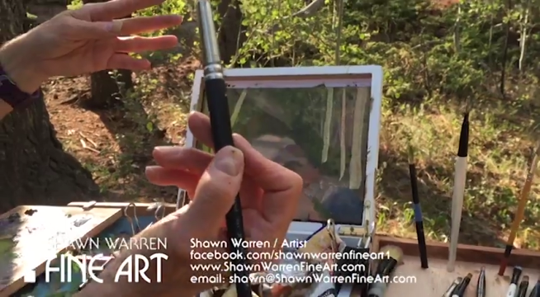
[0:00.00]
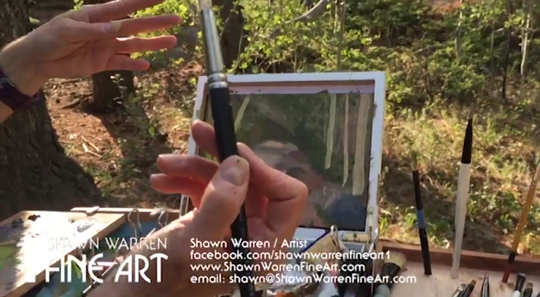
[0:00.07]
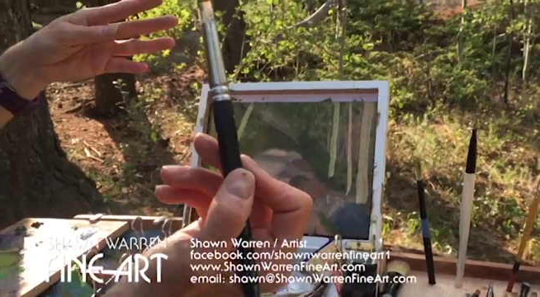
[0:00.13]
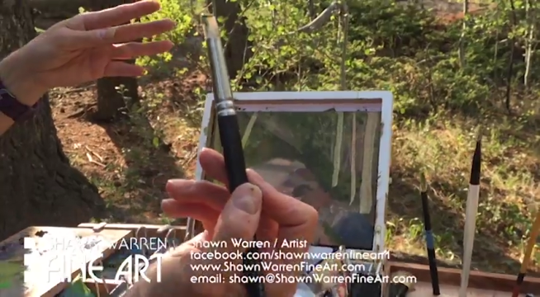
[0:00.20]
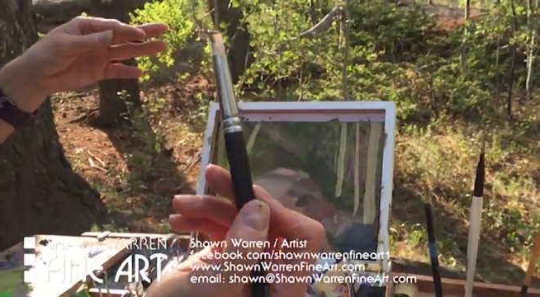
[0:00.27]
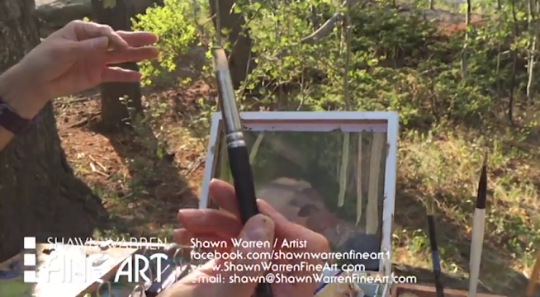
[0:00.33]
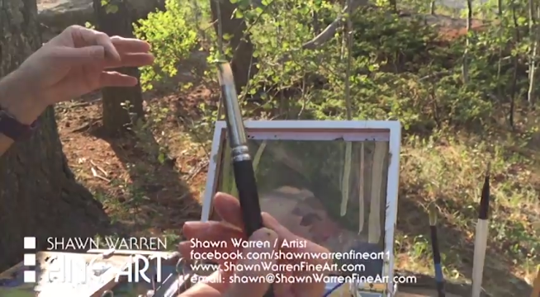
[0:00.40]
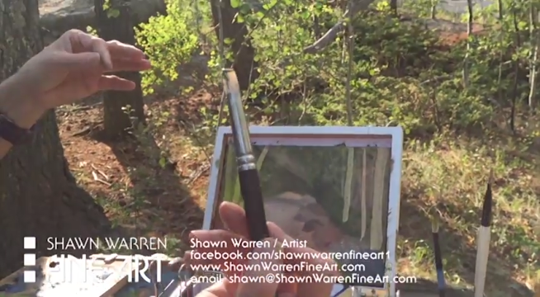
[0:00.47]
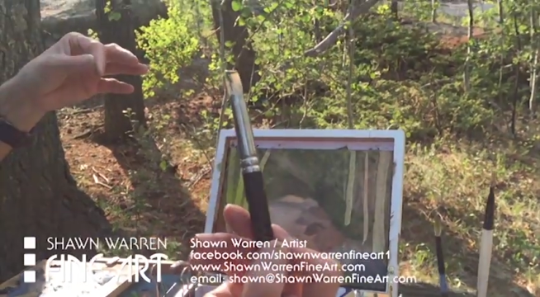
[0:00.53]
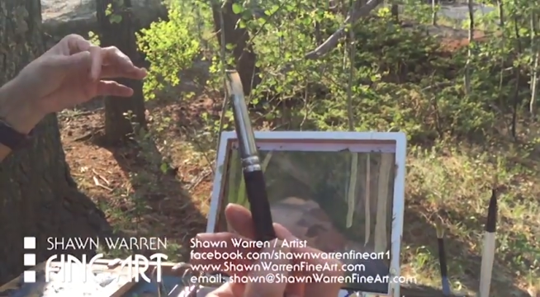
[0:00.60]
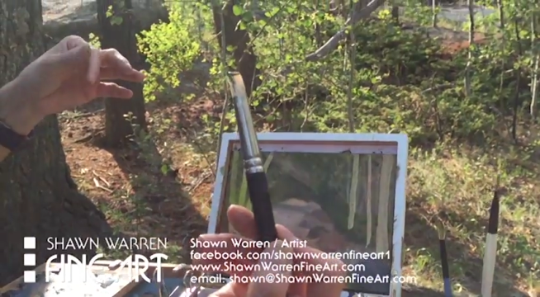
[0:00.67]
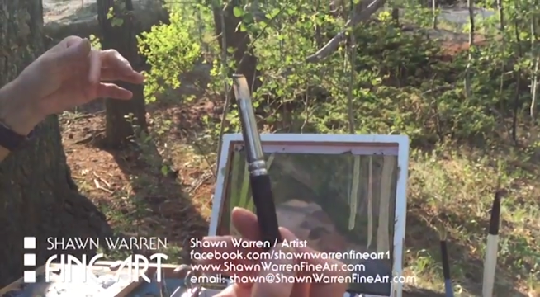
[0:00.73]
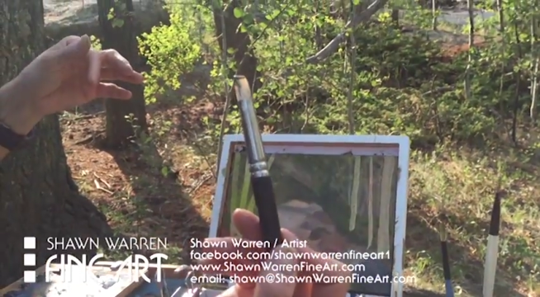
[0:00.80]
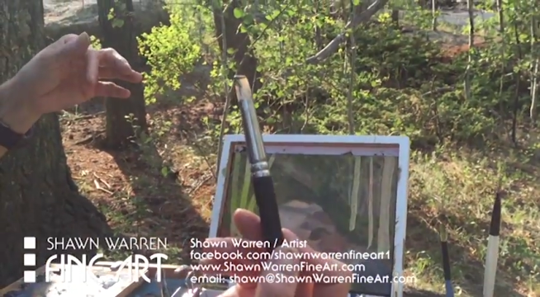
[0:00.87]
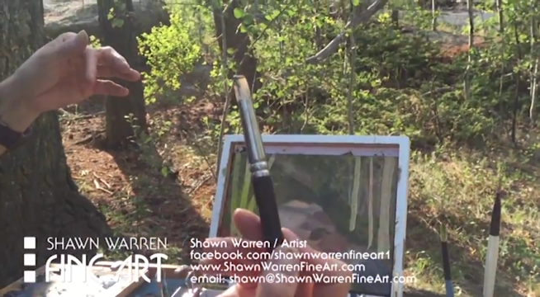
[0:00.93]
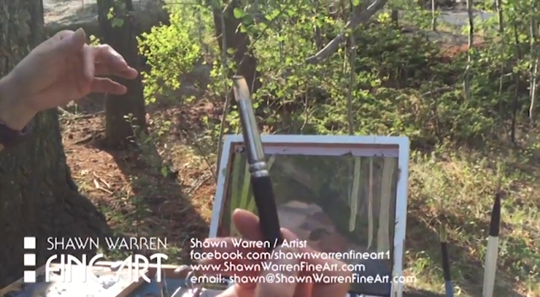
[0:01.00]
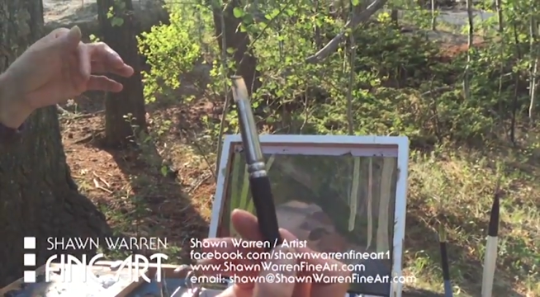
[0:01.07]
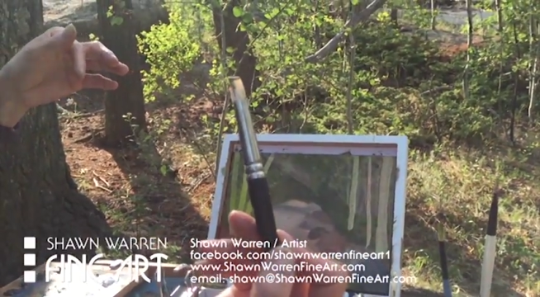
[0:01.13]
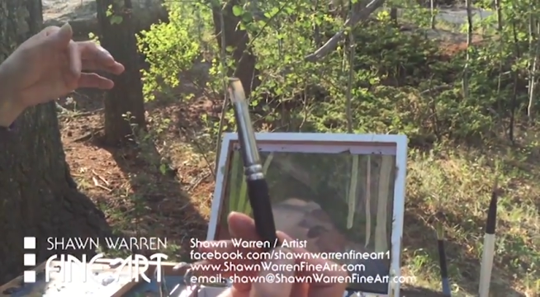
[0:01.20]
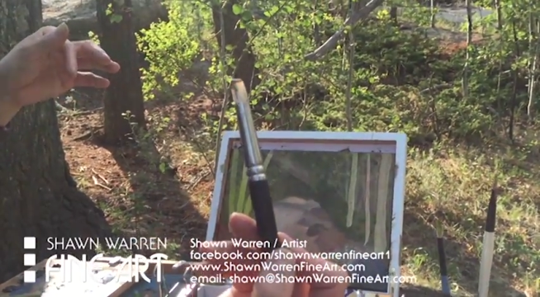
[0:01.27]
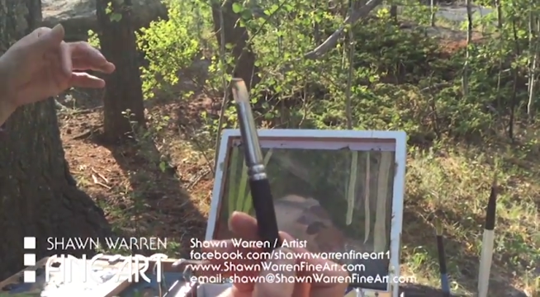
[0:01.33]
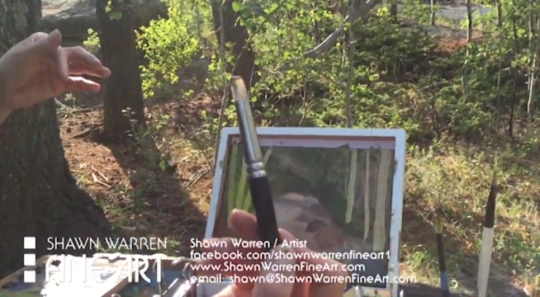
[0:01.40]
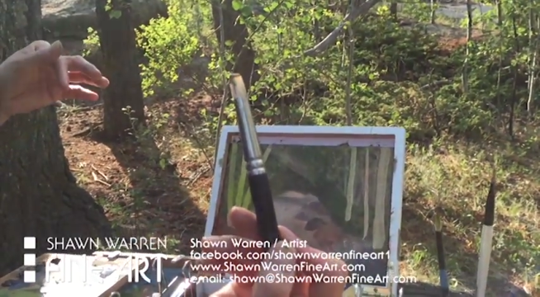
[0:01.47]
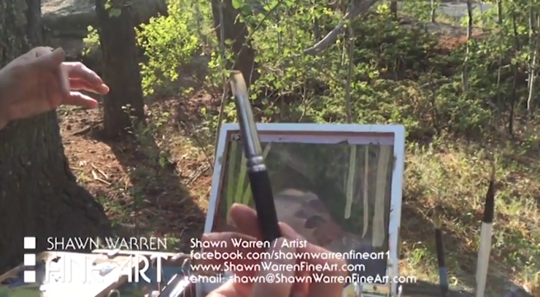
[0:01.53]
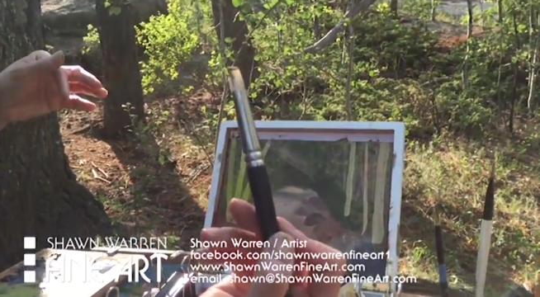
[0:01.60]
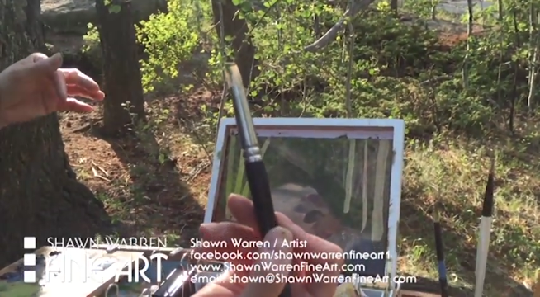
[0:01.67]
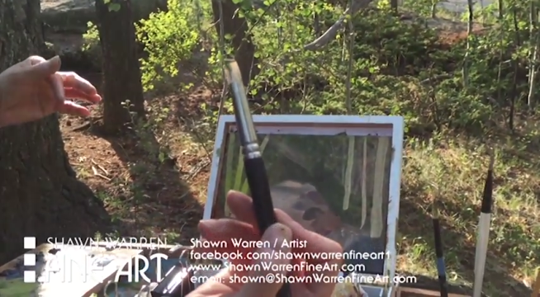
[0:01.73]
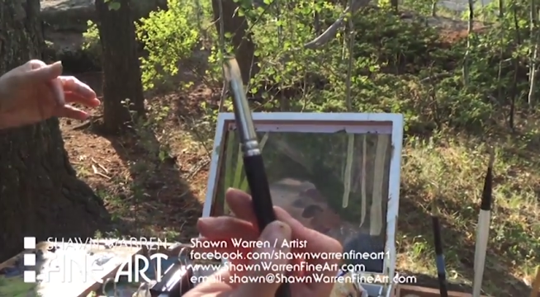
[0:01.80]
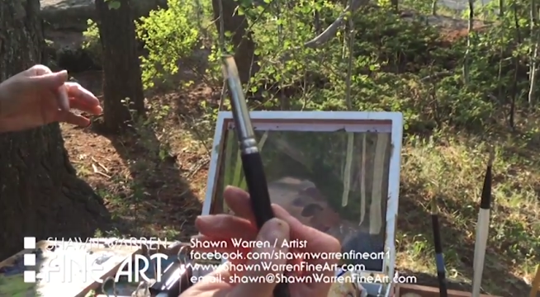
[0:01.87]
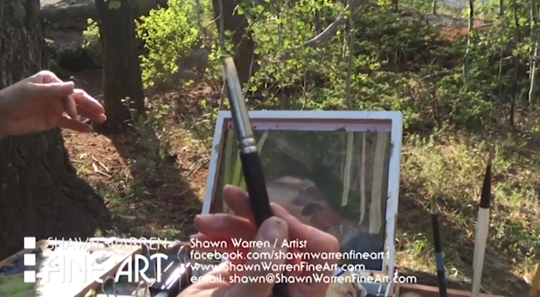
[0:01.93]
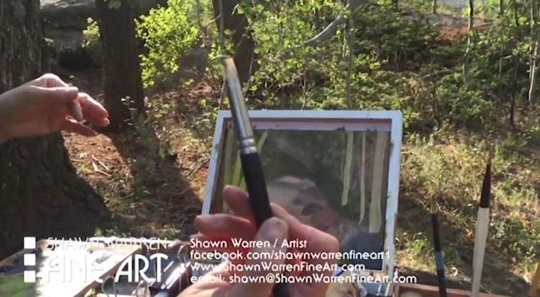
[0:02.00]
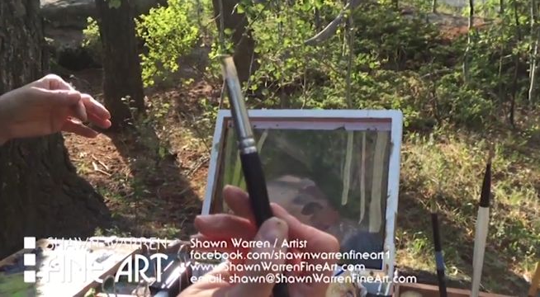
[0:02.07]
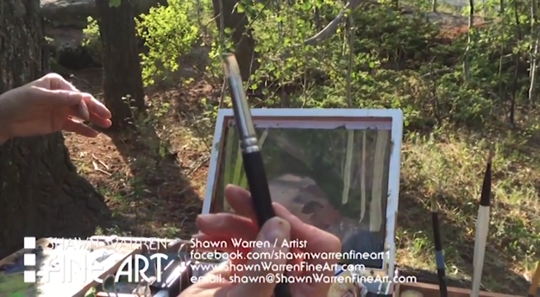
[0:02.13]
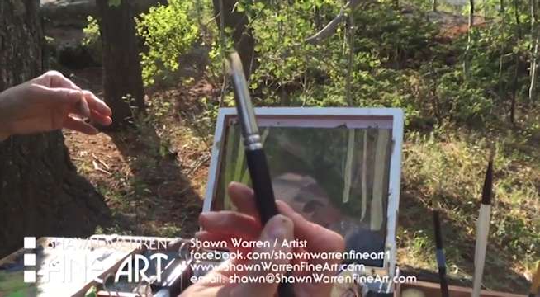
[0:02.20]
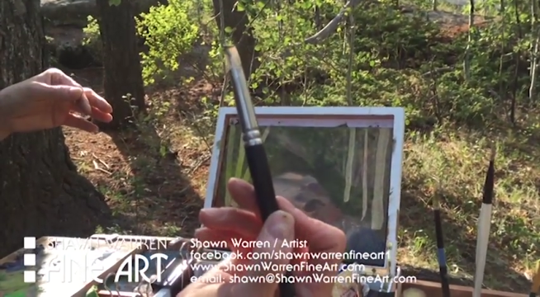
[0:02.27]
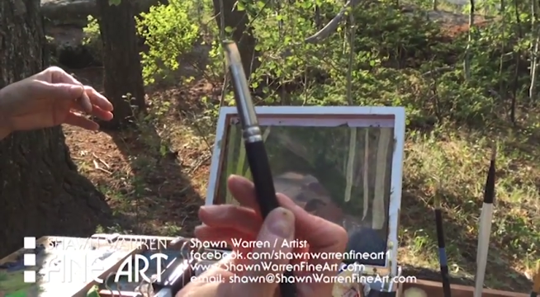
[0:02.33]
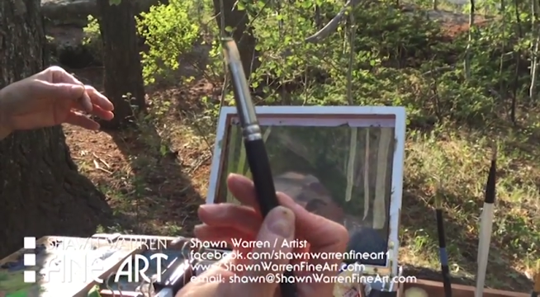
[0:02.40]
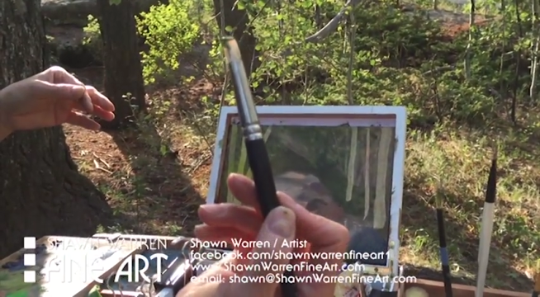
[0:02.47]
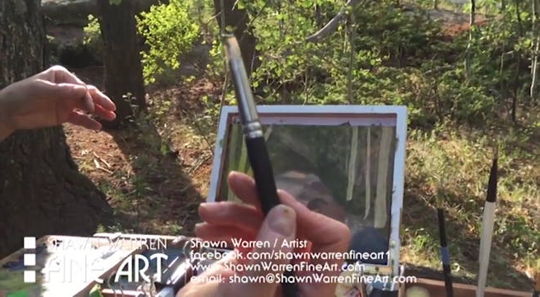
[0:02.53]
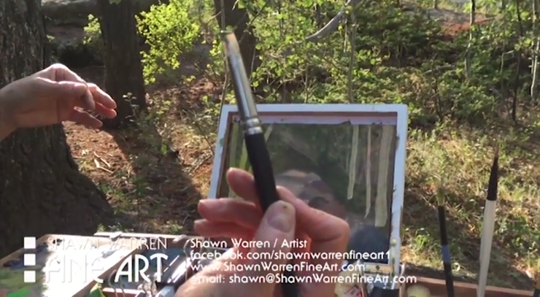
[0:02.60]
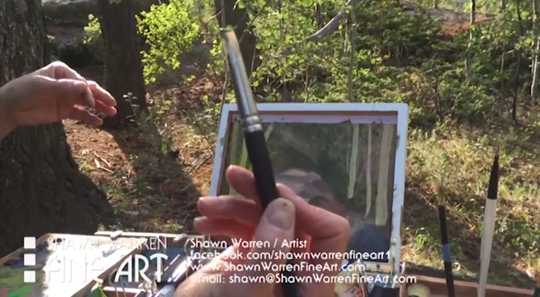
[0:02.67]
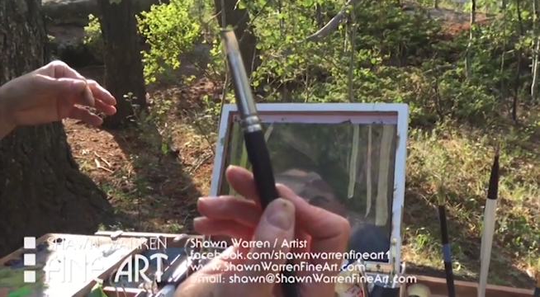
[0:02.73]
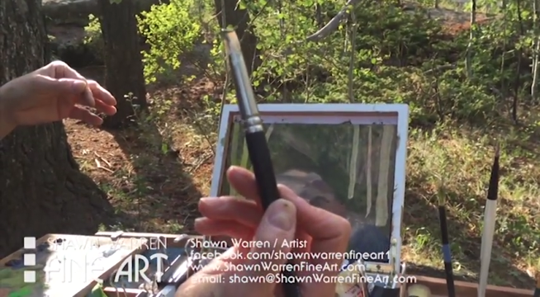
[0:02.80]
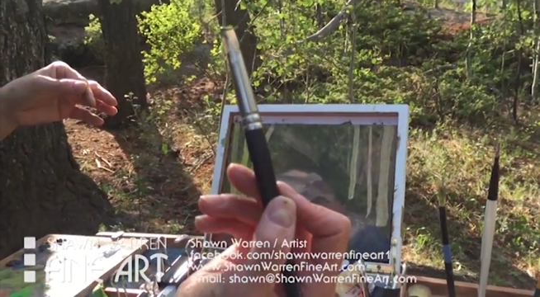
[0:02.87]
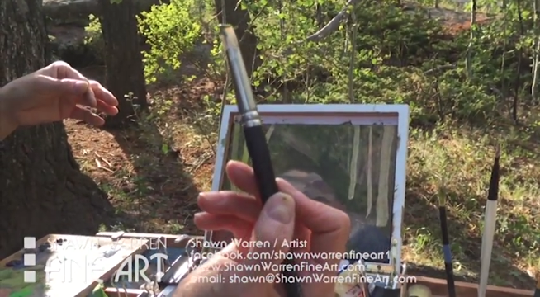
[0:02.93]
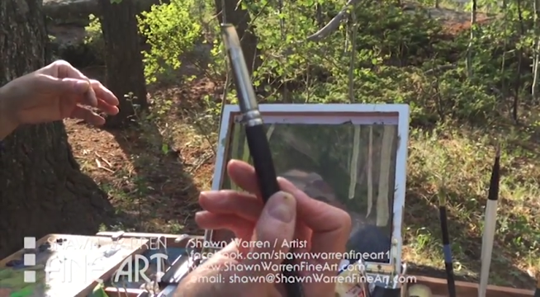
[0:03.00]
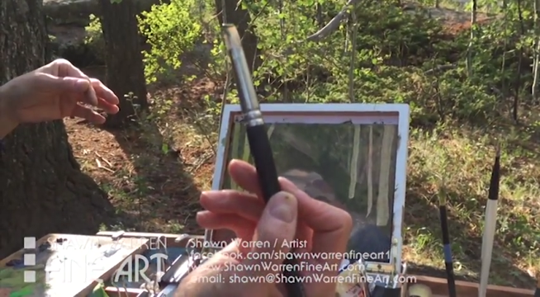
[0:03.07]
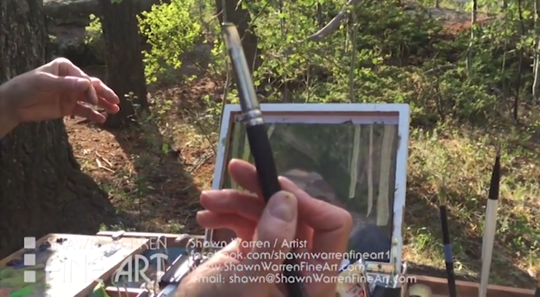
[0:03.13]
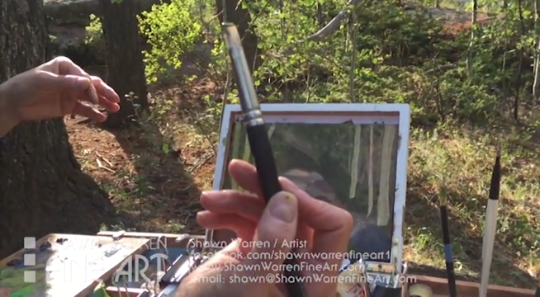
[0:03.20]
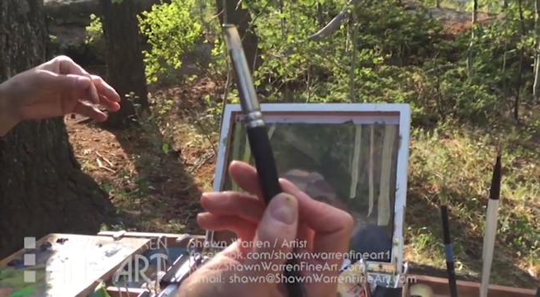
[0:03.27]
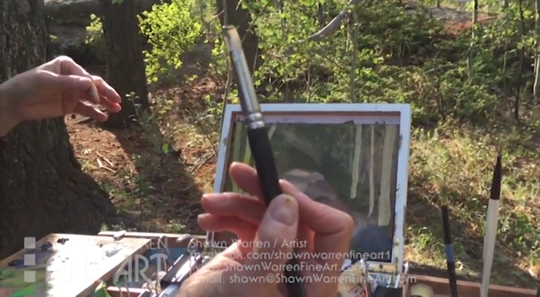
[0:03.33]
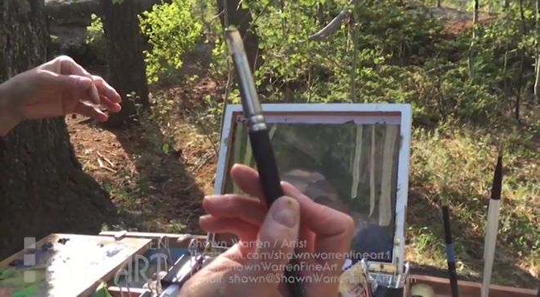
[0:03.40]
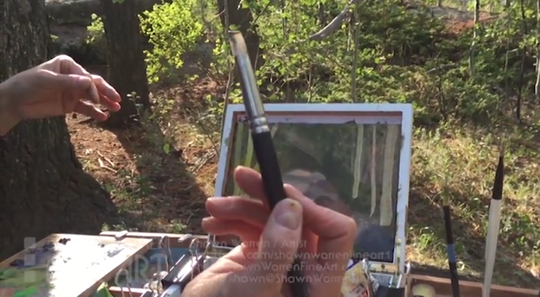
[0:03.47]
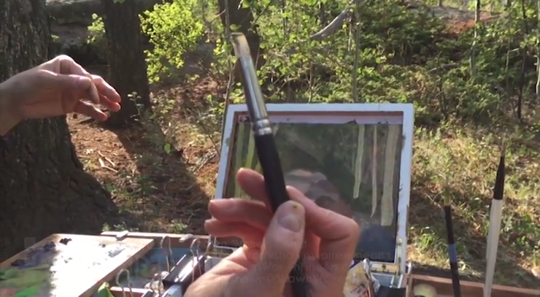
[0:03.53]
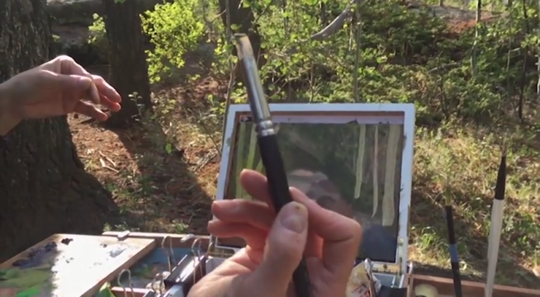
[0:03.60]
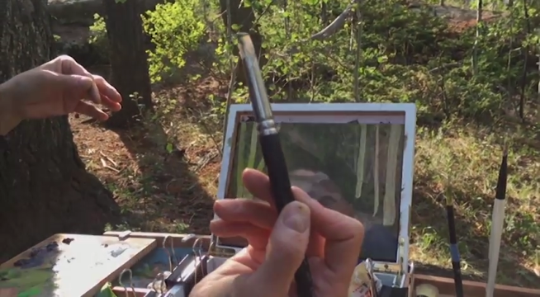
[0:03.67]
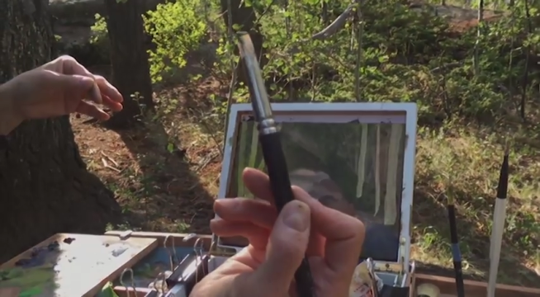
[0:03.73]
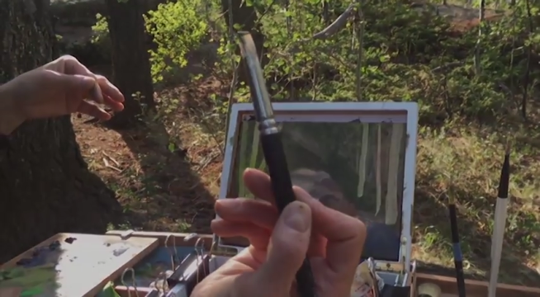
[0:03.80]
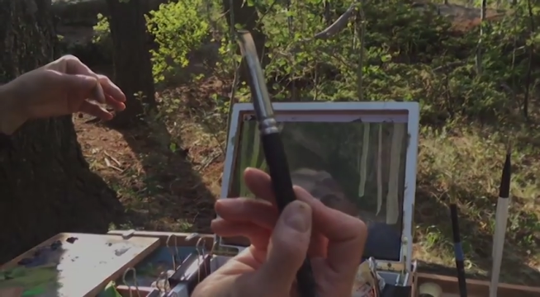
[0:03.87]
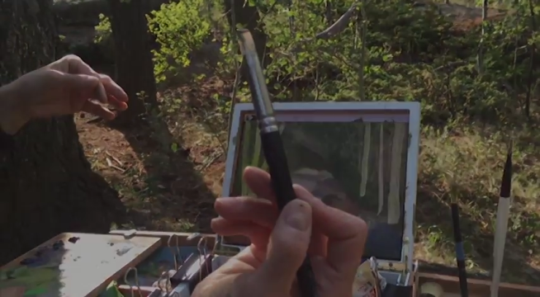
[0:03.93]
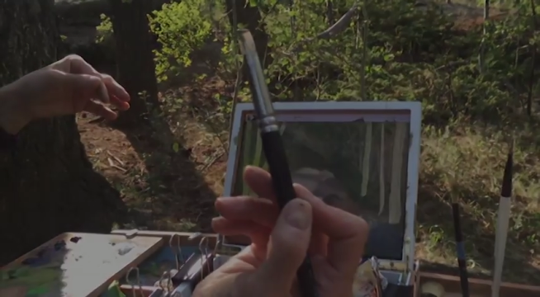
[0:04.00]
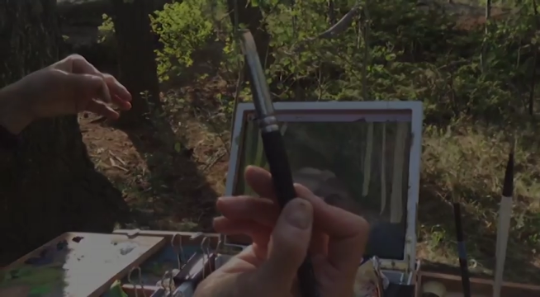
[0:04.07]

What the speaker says: No face is visible, so there are no lips to read.